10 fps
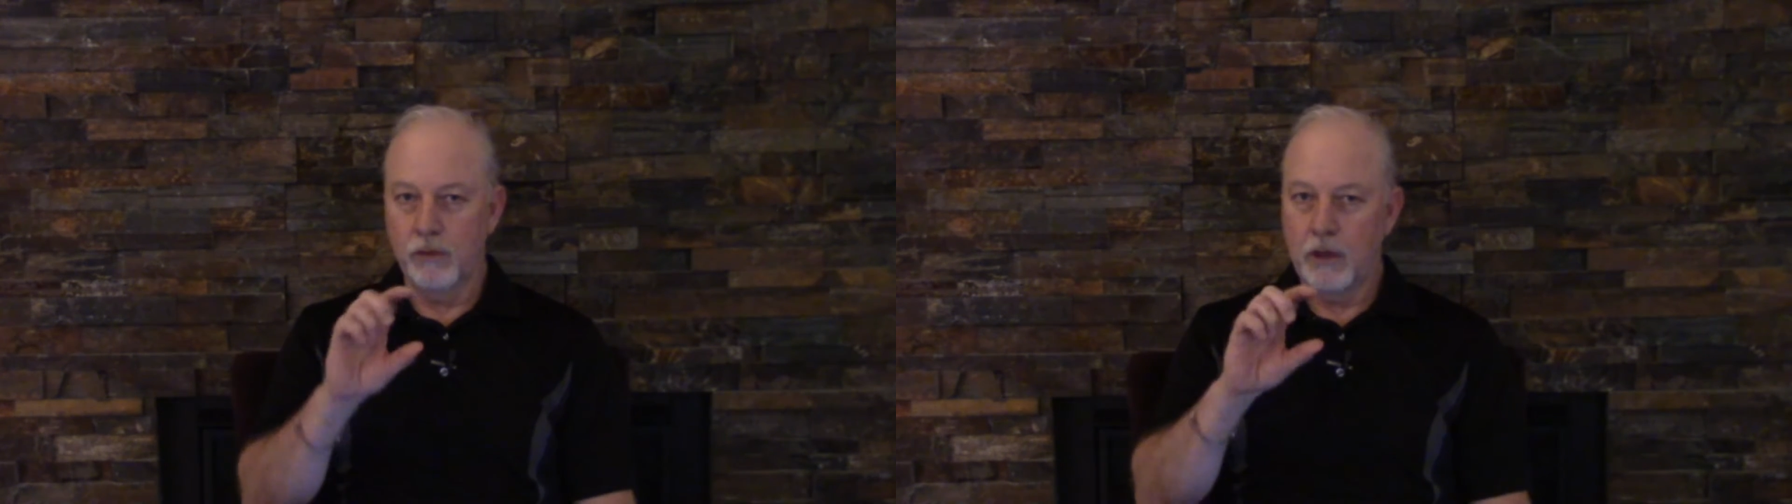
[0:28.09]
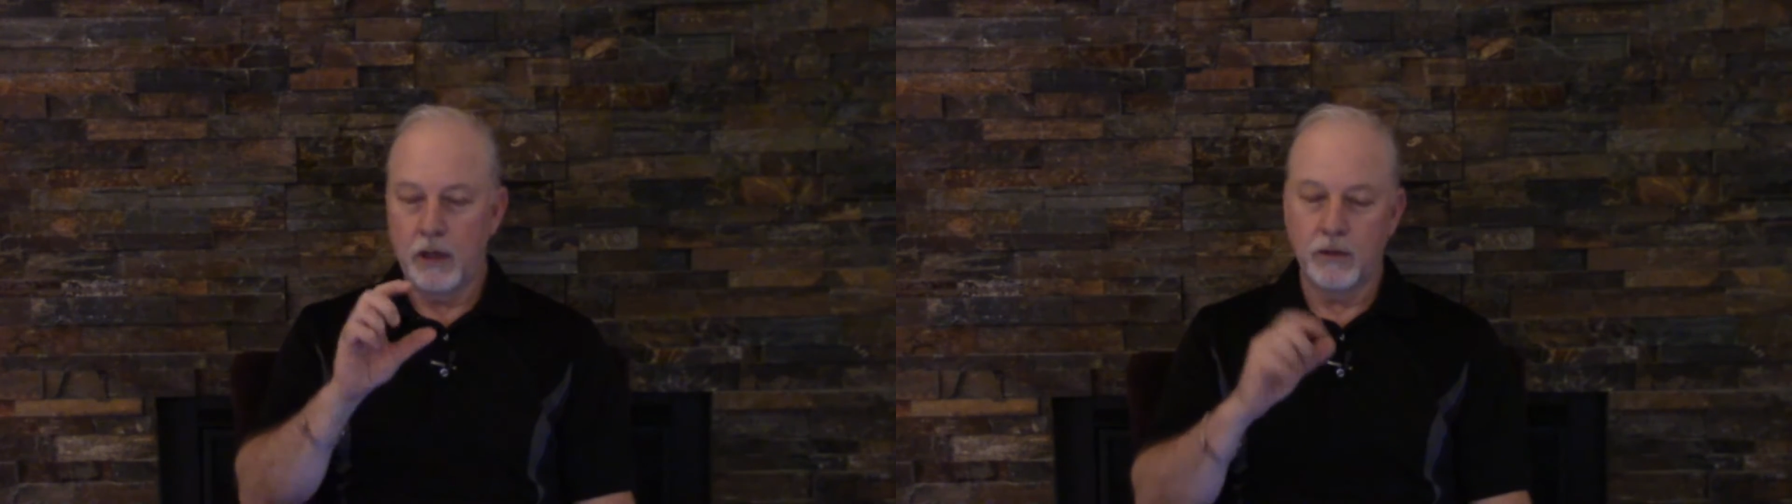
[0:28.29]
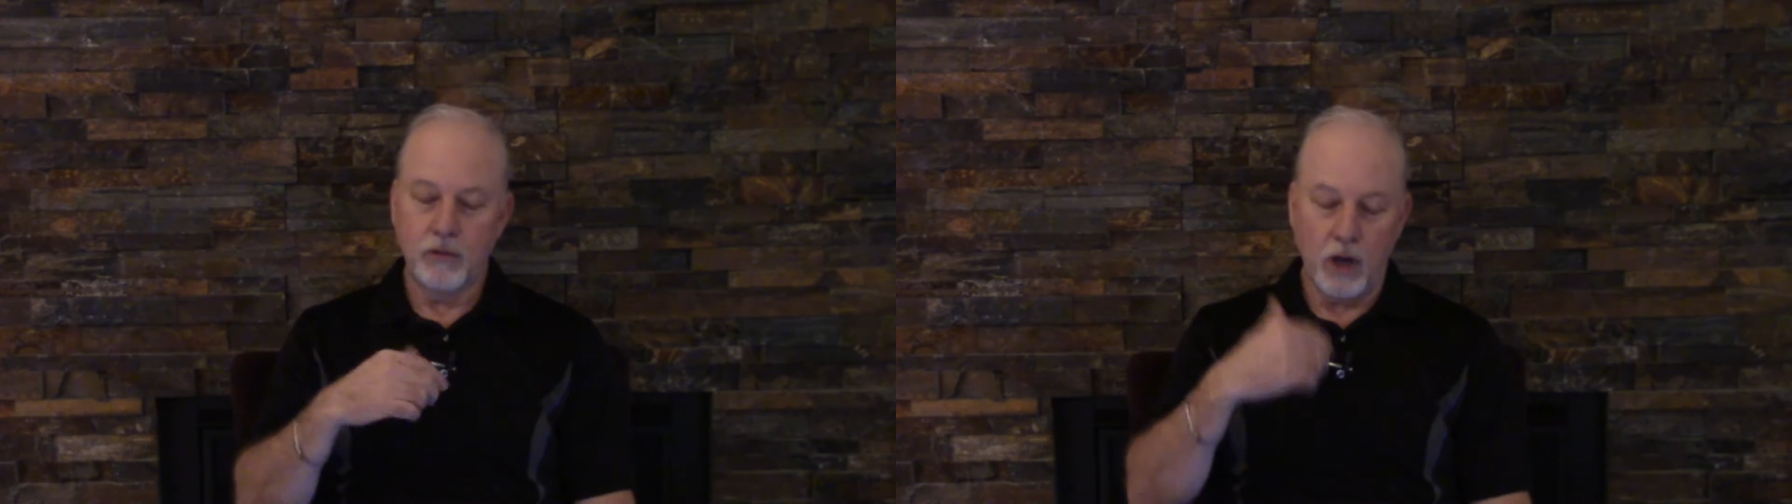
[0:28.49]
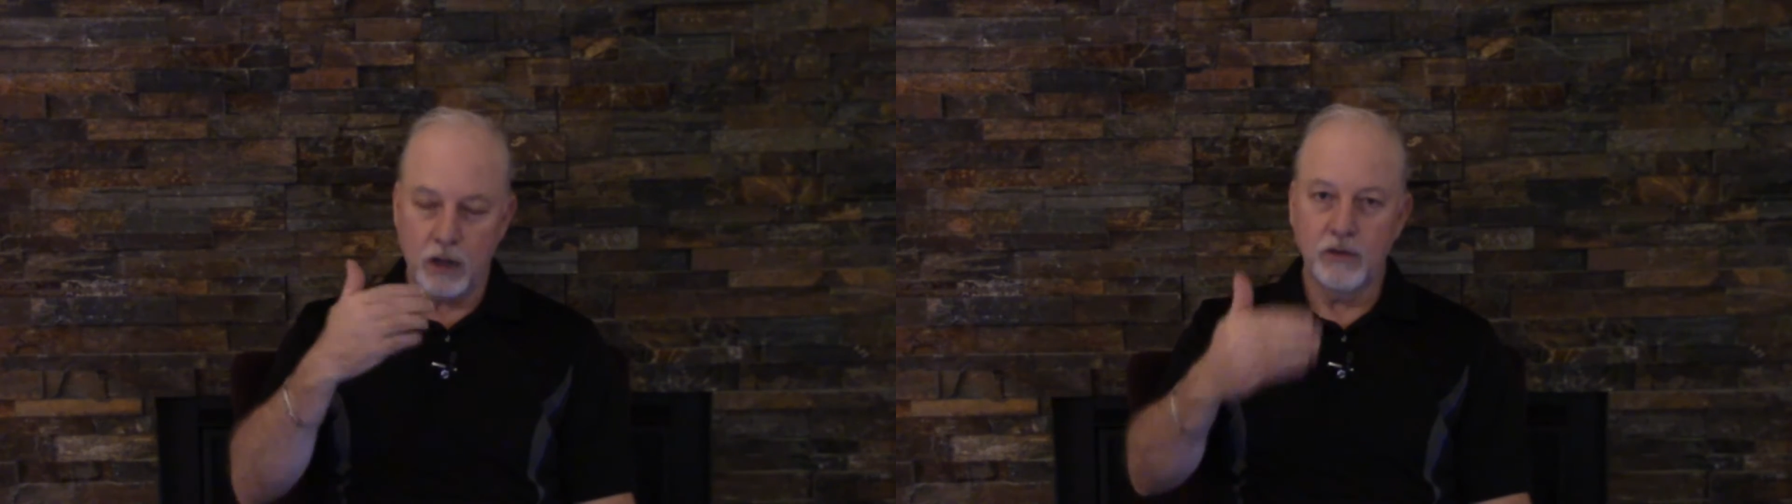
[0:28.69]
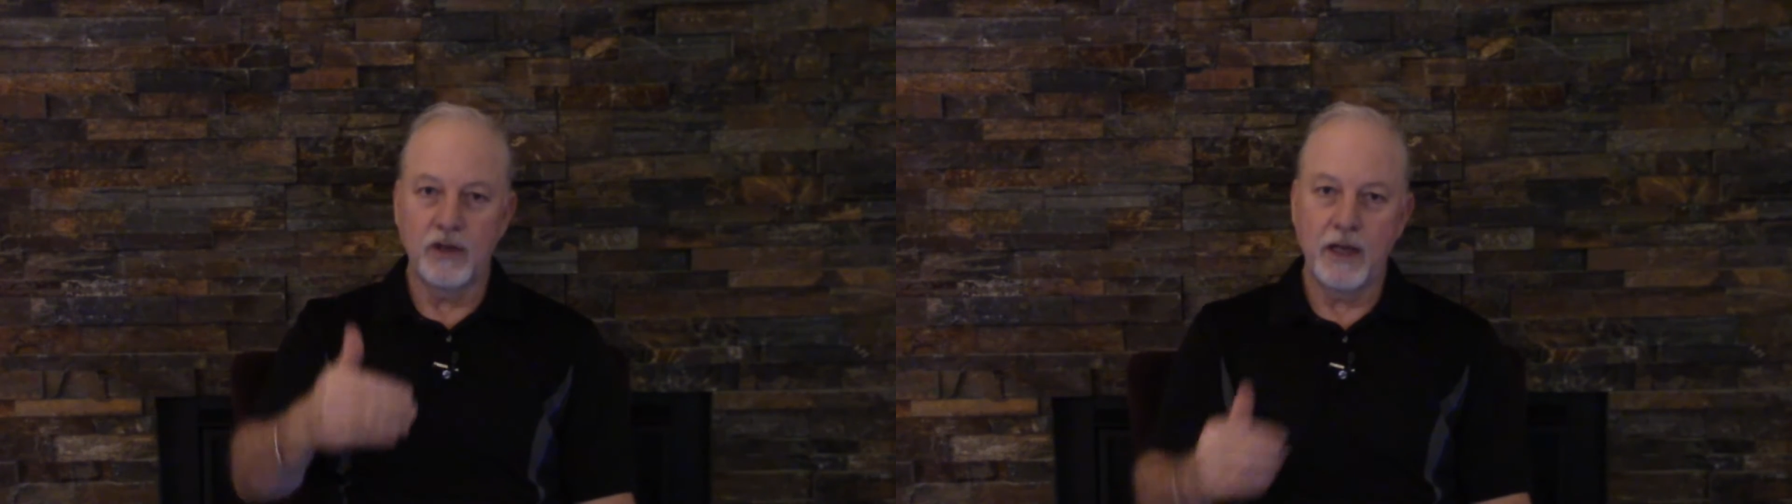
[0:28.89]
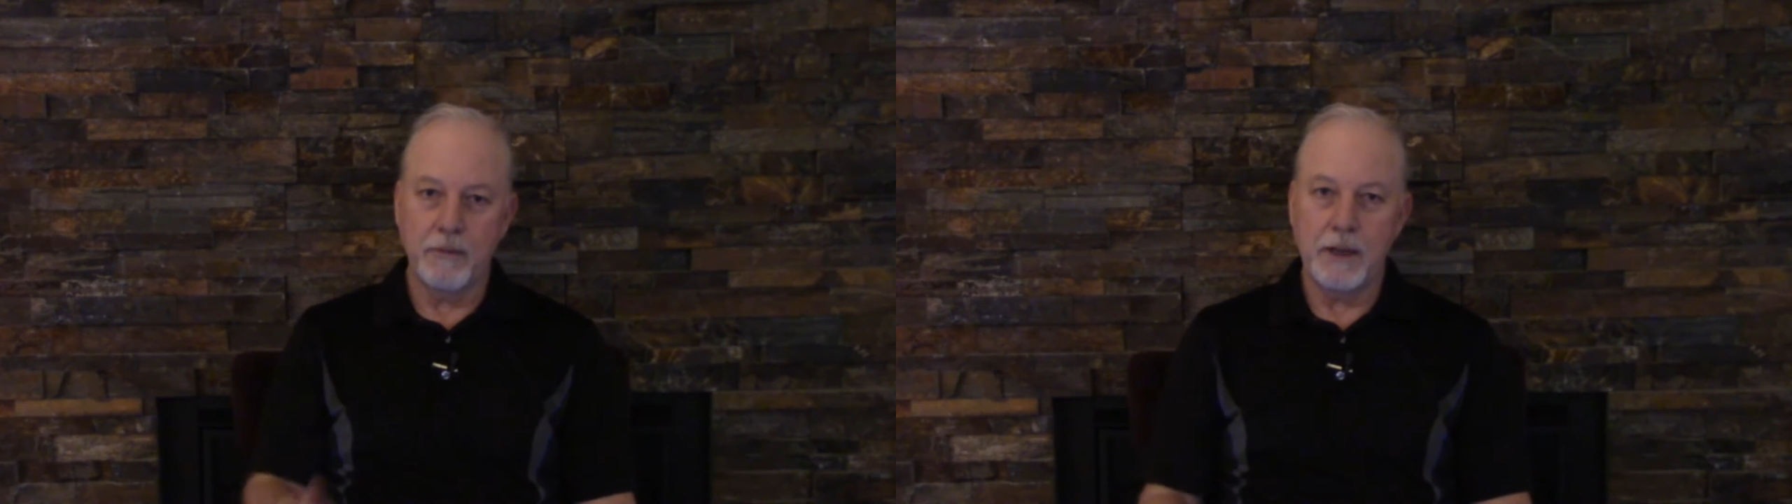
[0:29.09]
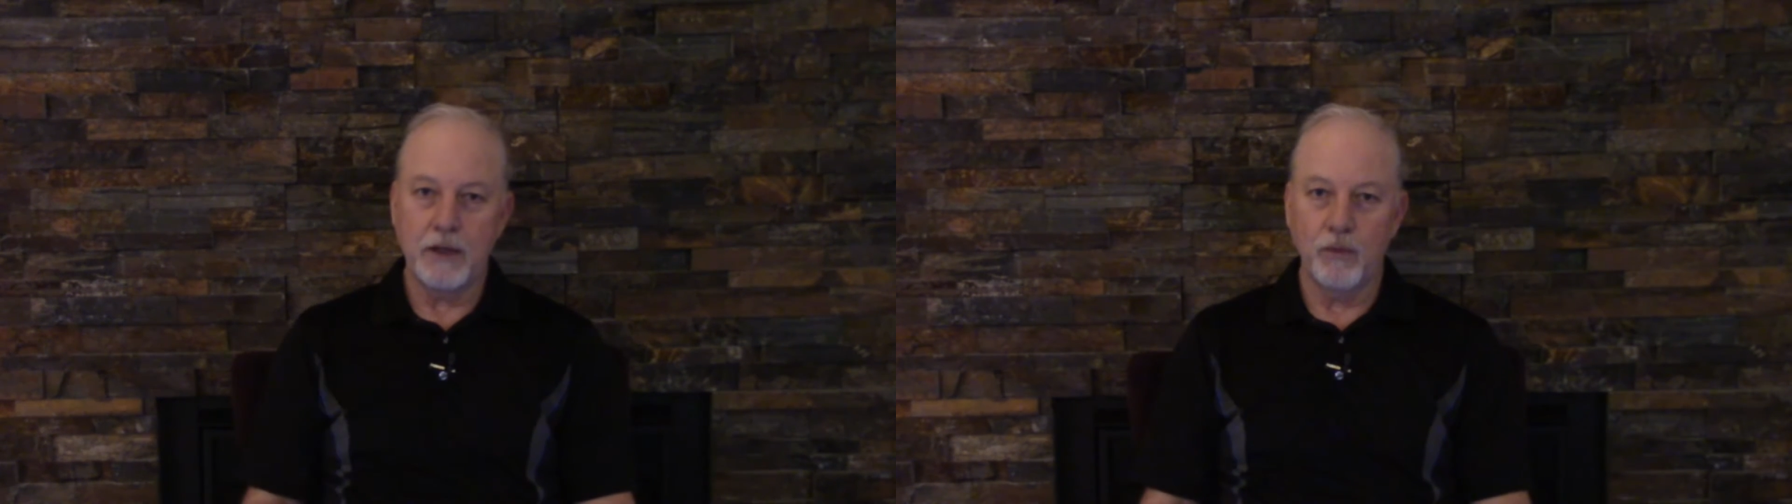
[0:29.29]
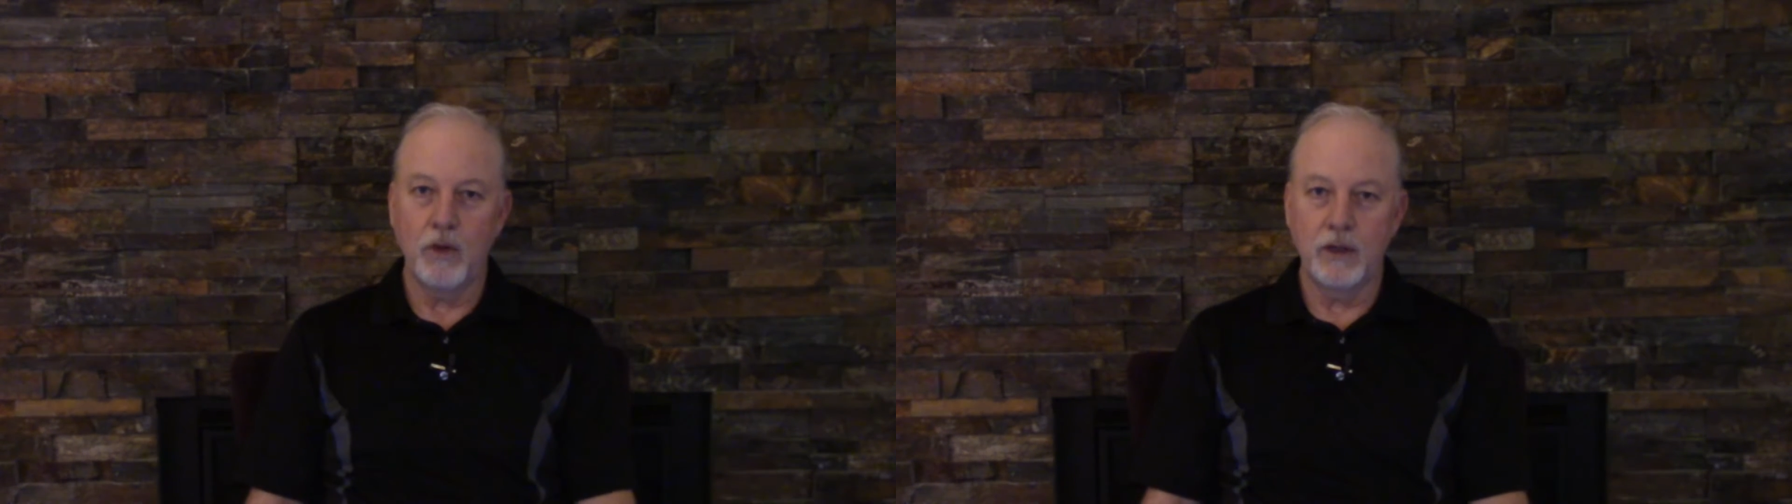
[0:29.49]
talk today
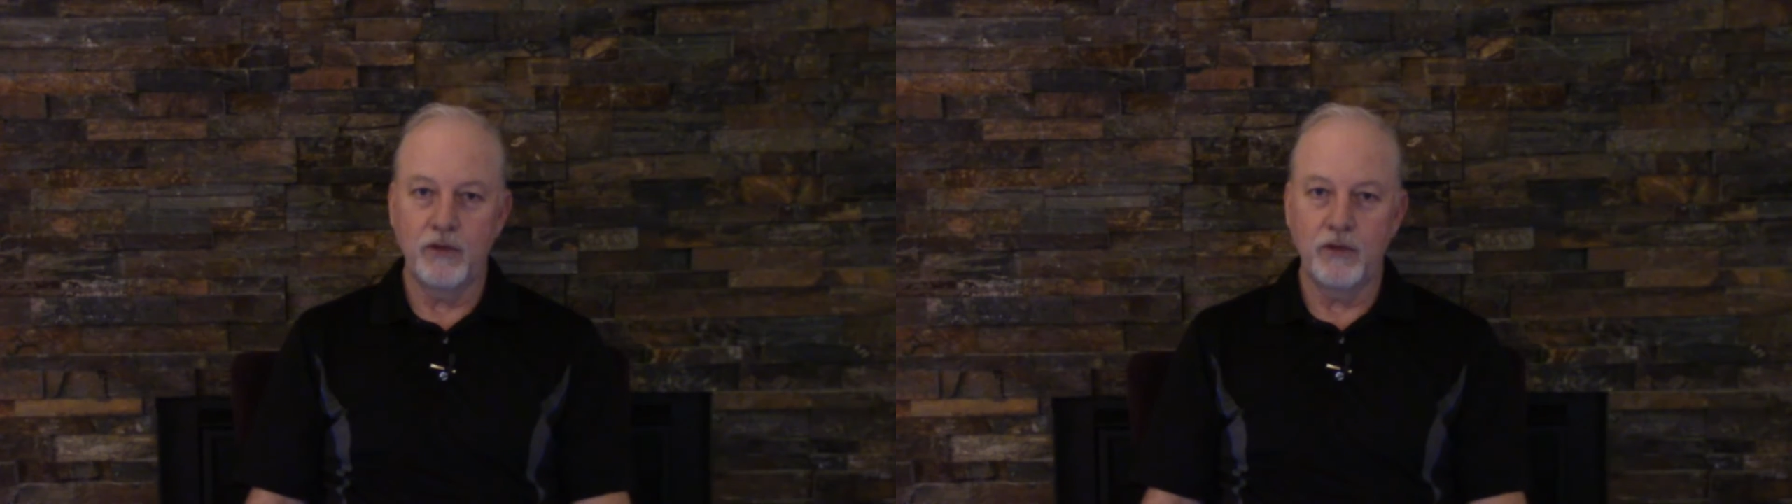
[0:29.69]
about what